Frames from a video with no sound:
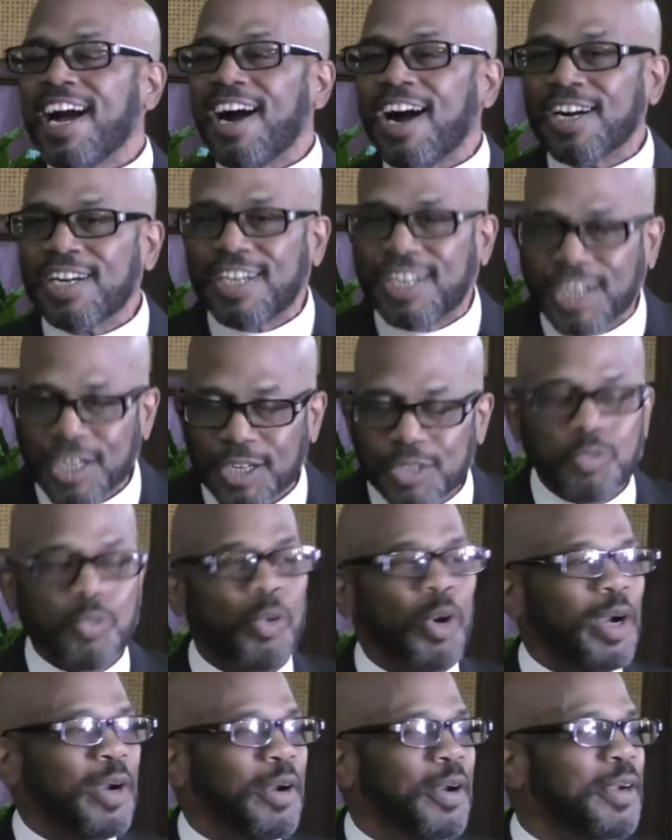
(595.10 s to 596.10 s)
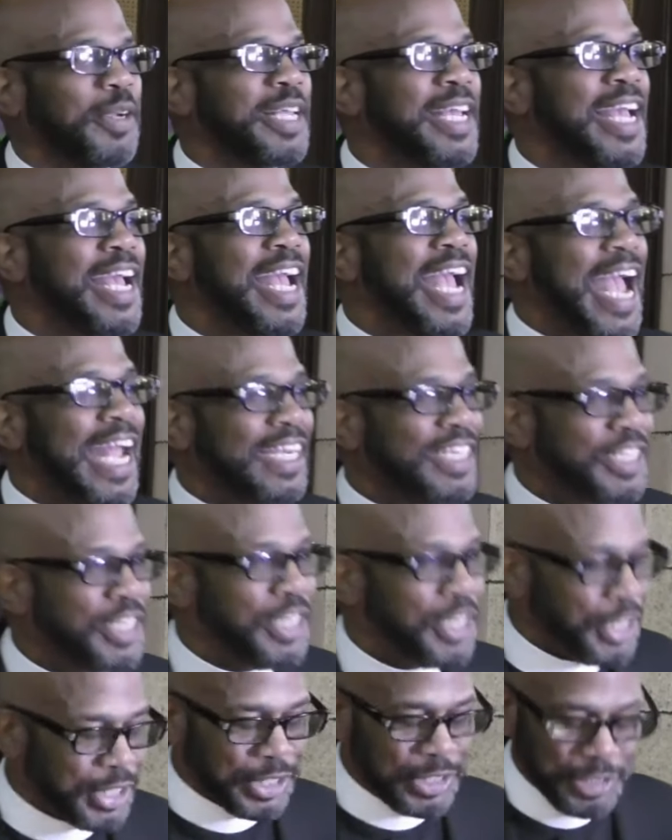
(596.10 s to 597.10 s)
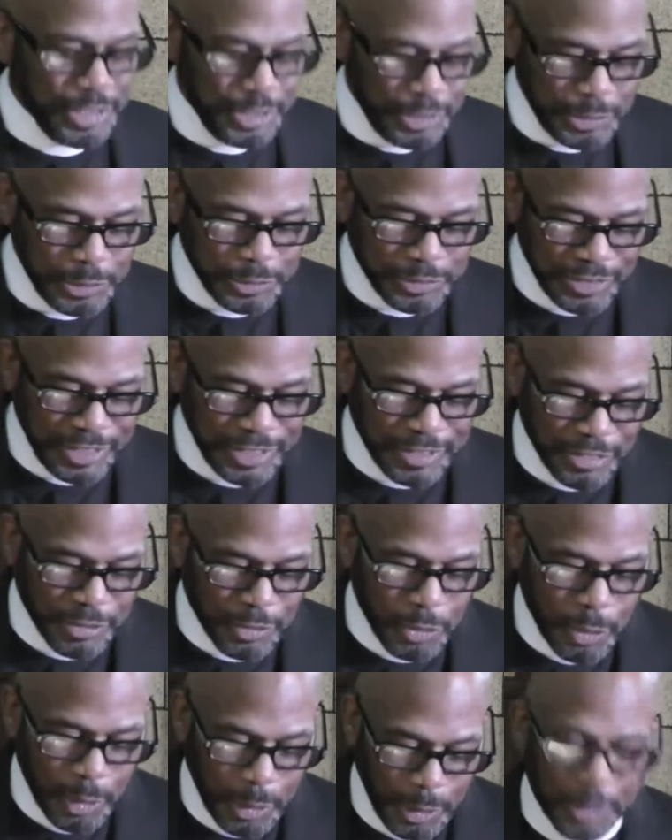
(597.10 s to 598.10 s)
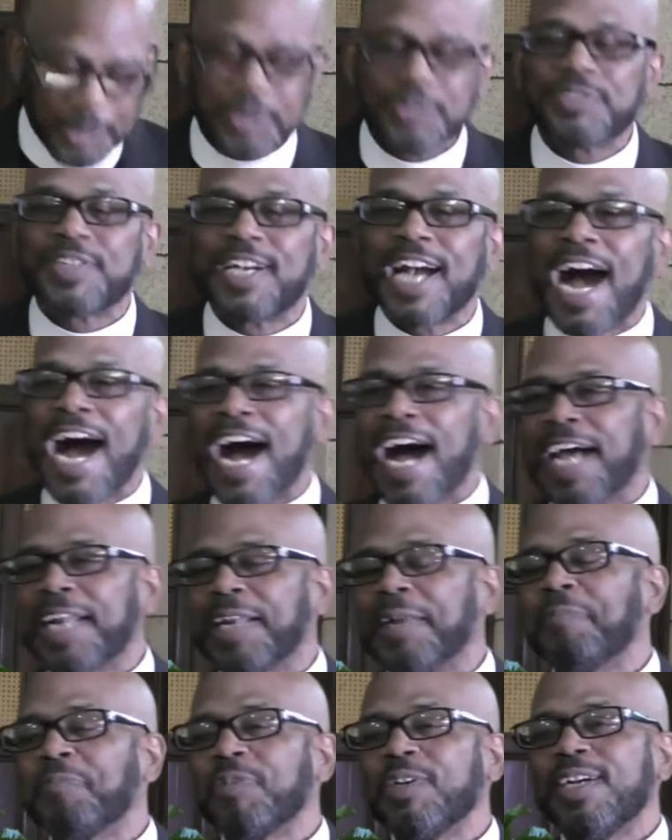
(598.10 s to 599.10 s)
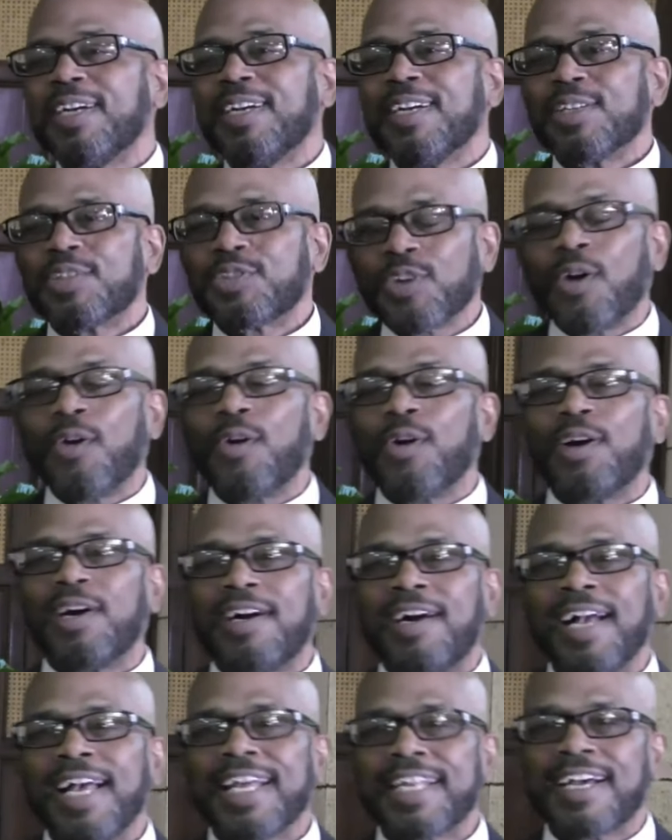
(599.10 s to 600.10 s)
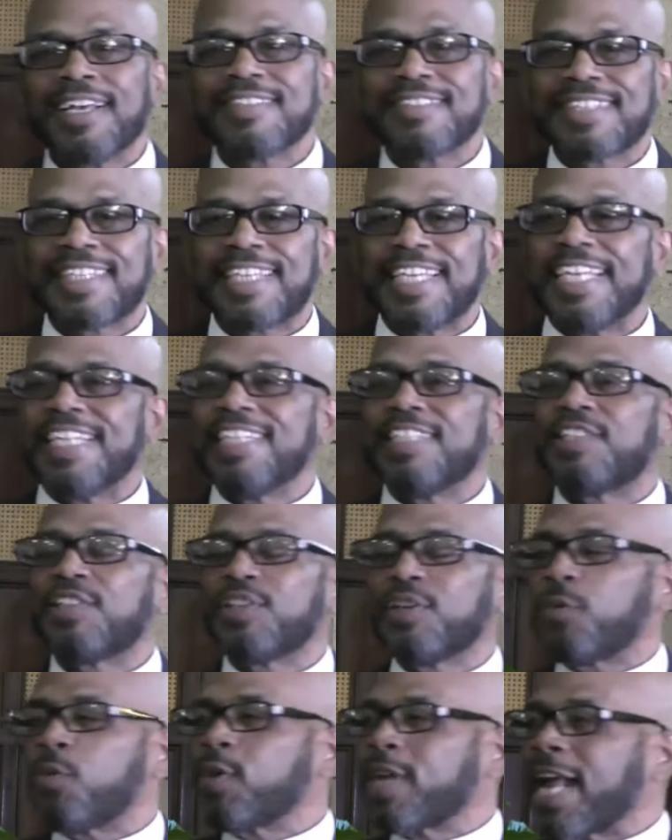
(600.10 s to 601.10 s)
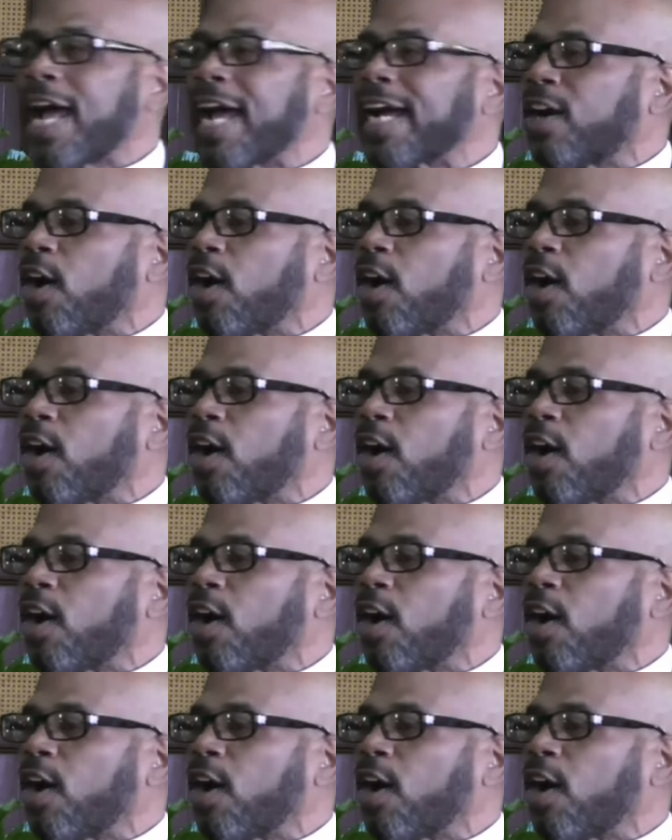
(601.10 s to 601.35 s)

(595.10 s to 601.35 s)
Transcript: a good word, and good news in the Word of God. So let us get into what I